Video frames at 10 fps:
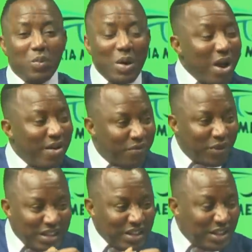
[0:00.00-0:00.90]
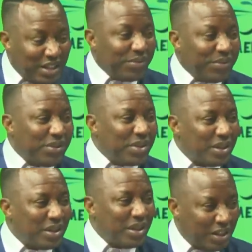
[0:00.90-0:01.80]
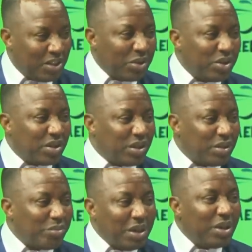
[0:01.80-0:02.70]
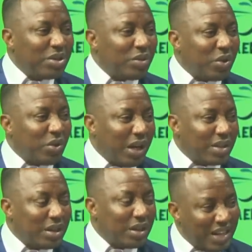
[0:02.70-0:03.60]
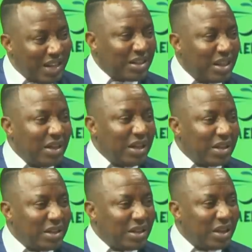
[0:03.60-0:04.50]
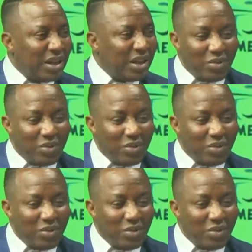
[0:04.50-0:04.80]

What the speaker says: When we are funding thieves in this country, billions of dollars, they are stealing it.